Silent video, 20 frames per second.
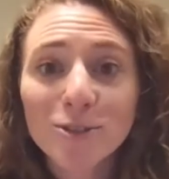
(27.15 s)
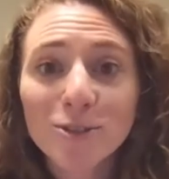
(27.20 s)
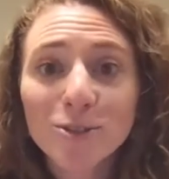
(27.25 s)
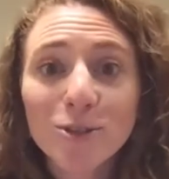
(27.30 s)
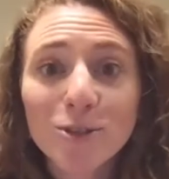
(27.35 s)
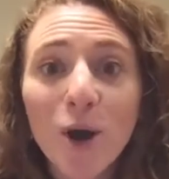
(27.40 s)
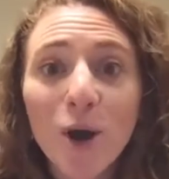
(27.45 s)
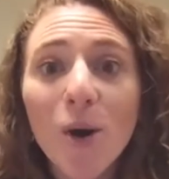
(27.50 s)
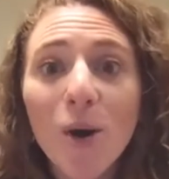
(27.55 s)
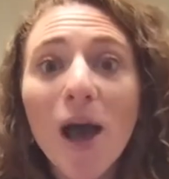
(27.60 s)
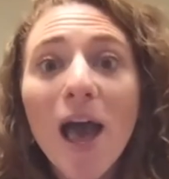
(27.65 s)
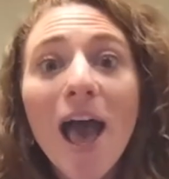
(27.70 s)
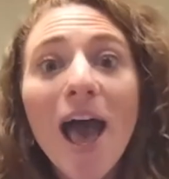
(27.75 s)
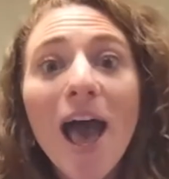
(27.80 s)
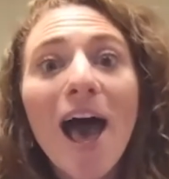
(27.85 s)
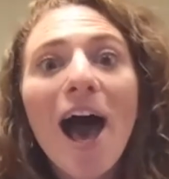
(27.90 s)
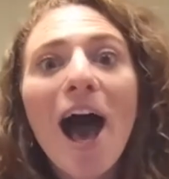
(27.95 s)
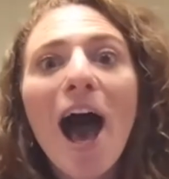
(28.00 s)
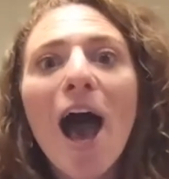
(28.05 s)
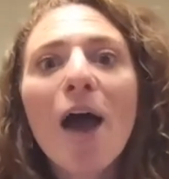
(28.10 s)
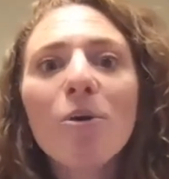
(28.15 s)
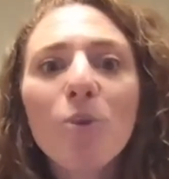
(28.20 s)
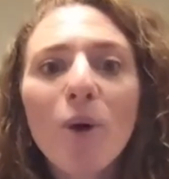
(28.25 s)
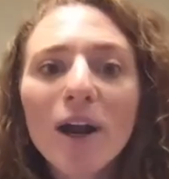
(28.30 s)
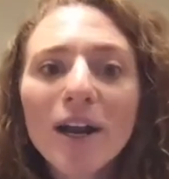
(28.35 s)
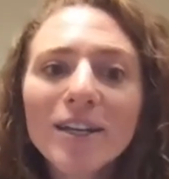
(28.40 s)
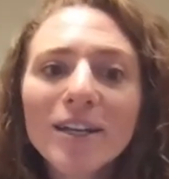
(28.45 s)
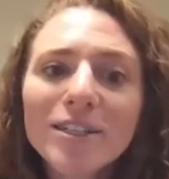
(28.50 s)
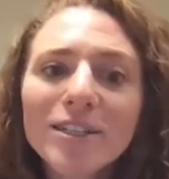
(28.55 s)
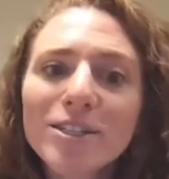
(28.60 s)
So I
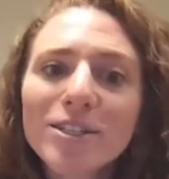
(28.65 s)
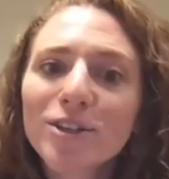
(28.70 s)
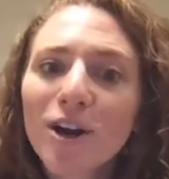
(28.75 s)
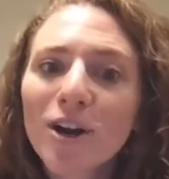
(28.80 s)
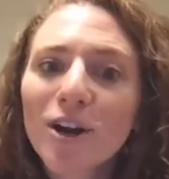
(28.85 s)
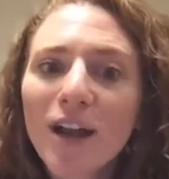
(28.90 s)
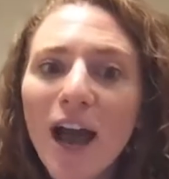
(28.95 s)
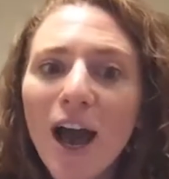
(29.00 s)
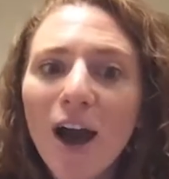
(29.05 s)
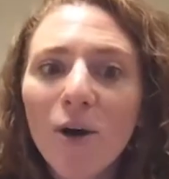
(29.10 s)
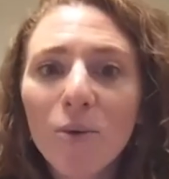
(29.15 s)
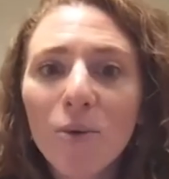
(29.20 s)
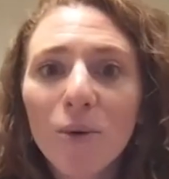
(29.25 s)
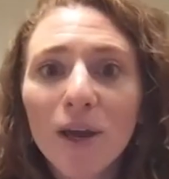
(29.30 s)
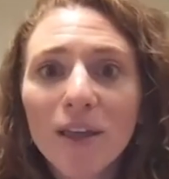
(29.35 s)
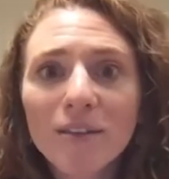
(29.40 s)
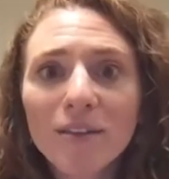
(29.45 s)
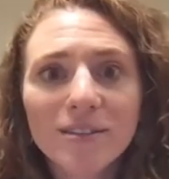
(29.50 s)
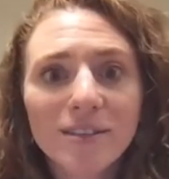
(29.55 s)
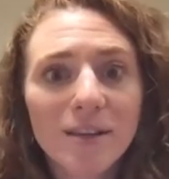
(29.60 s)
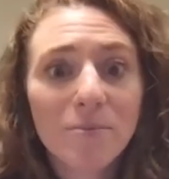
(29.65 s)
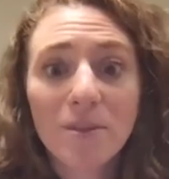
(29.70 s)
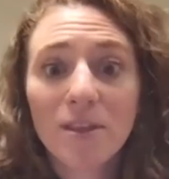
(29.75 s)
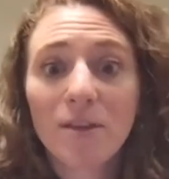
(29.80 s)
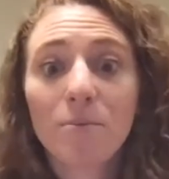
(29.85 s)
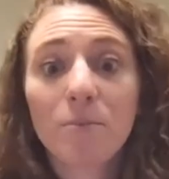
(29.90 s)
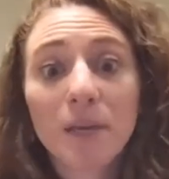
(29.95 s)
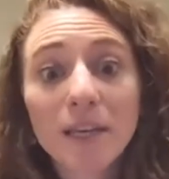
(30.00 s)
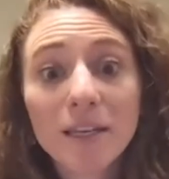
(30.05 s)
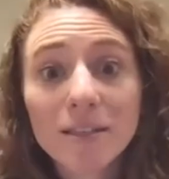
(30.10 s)
wanted to start out with some of
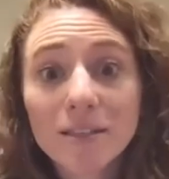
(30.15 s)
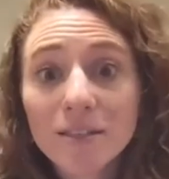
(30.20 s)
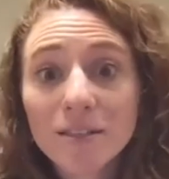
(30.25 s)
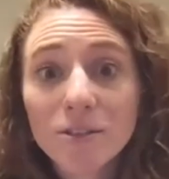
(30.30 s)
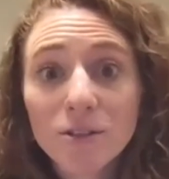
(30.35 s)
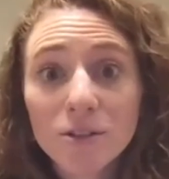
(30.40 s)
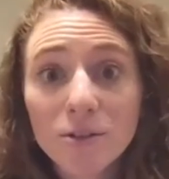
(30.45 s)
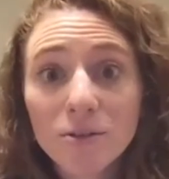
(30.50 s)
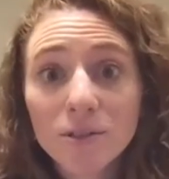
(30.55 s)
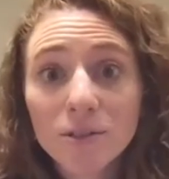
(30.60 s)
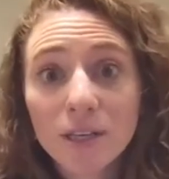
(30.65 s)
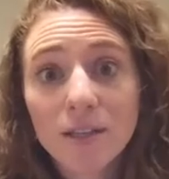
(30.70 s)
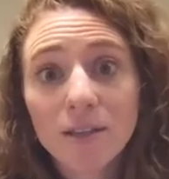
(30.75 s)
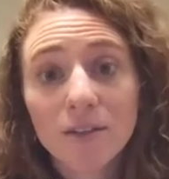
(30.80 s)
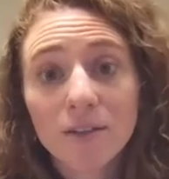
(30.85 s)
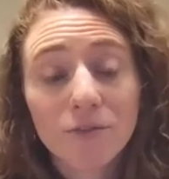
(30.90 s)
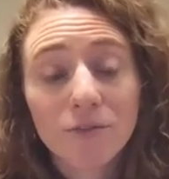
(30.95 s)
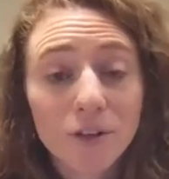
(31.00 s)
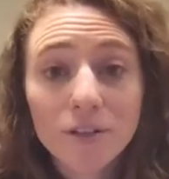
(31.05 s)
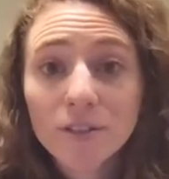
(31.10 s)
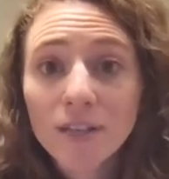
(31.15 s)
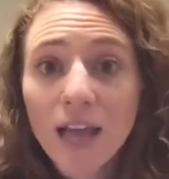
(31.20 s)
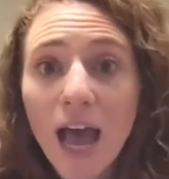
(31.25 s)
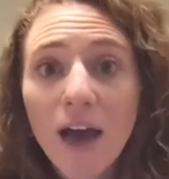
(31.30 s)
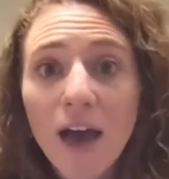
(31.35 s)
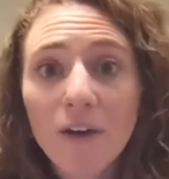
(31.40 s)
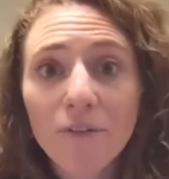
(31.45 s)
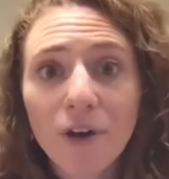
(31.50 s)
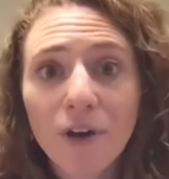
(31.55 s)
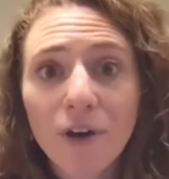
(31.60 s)
the biggest news in the first
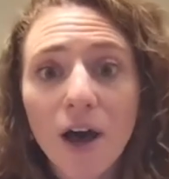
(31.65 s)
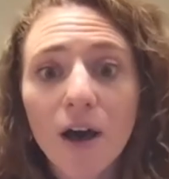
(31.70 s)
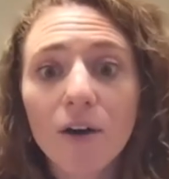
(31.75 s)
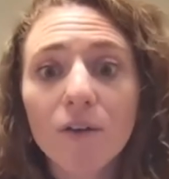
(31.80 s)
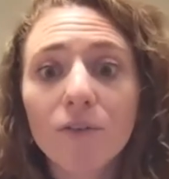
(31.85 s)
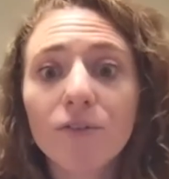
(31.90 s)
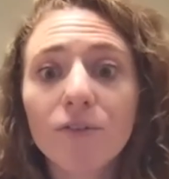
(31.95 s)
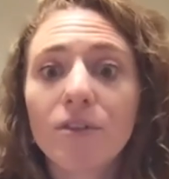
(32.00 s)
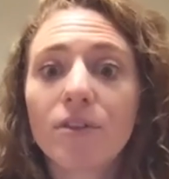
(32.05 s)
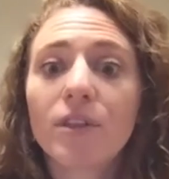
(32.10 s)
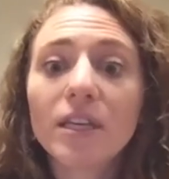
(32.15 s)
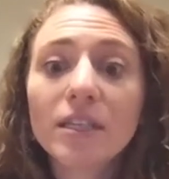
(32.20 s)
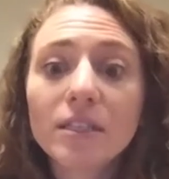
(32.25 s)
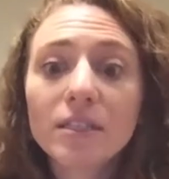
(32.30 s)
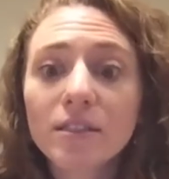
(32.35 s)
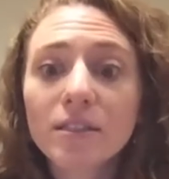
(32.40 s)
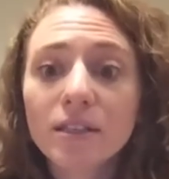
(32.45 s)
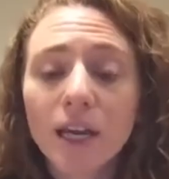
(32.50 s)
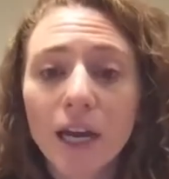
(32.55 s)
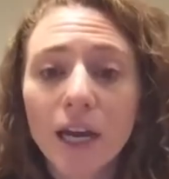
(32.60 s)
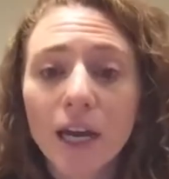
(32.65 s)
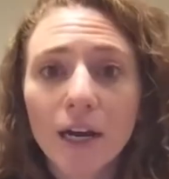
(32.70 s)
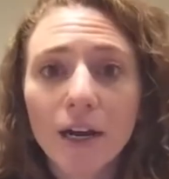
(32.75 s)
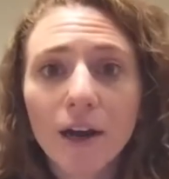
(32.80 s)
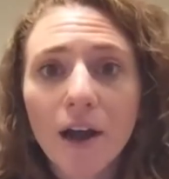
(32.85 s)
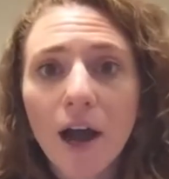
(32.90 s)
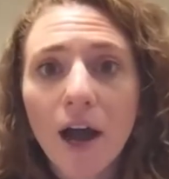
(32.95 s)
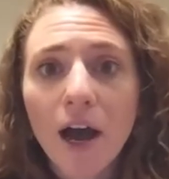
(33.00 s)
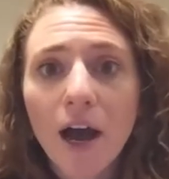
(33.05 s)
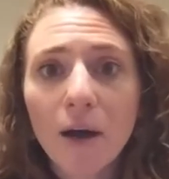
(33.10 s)
half of this
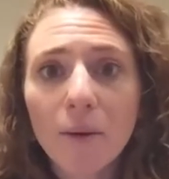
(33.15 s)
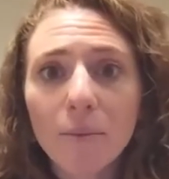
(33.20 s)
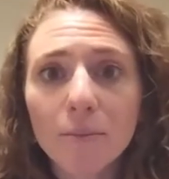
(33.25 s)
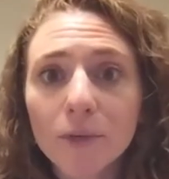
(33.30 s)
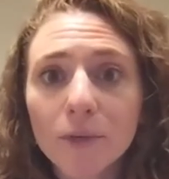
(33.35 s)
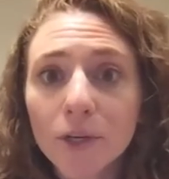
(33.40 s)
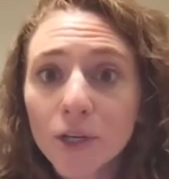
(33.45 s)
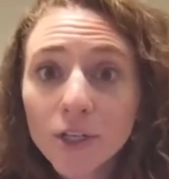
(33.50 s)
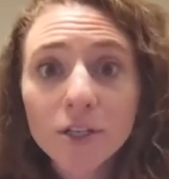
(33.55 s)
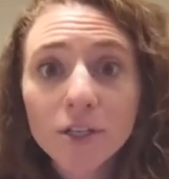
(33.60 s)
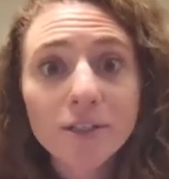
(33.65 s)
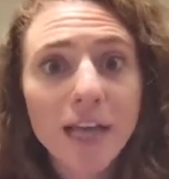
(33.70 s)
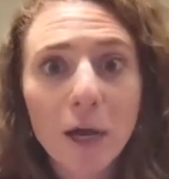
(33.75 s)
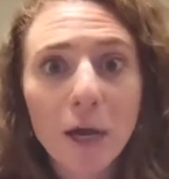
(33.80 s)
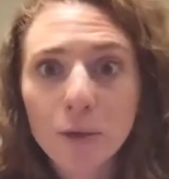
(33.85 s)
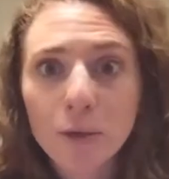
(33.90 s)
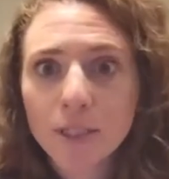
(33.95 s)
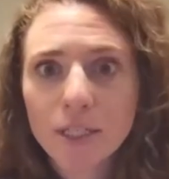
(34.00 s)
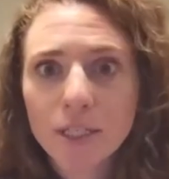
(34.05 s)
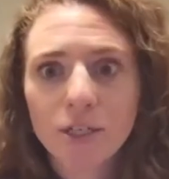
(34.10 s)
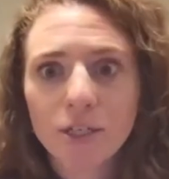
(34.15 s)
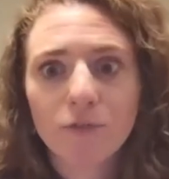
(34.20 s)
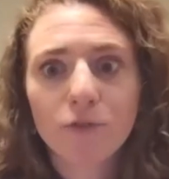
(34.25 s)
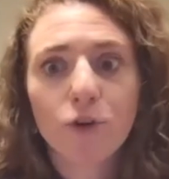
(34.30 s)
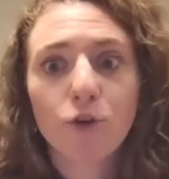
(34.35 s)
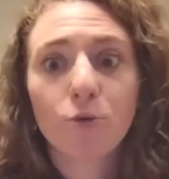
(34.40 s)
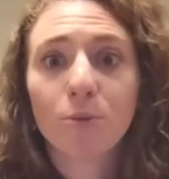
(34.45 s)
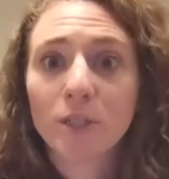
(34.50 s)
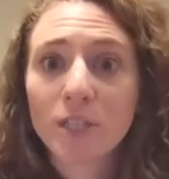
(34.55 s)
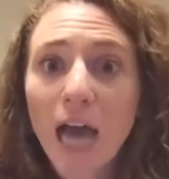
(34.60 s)
year, um, Goodyear's acquisition of
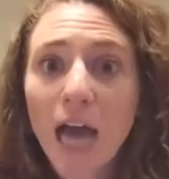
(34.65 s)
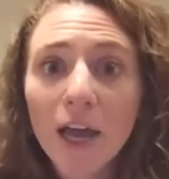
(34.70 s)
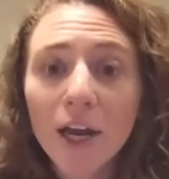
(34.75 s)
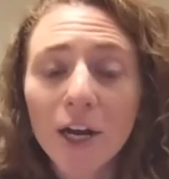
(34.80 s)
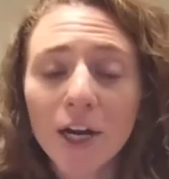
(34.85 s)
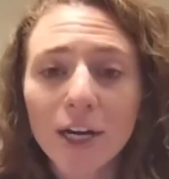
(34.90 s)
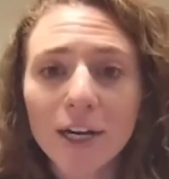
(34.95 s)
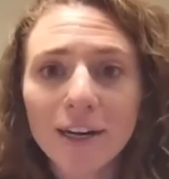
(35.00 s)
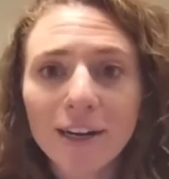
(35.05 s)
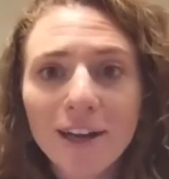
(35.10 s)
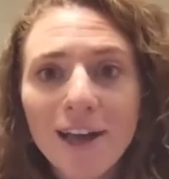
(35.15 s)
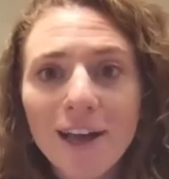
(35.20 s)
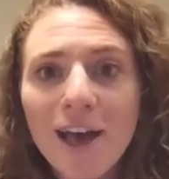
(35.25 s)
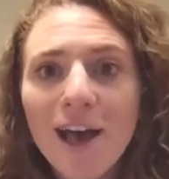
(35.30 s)
Cooper Tire.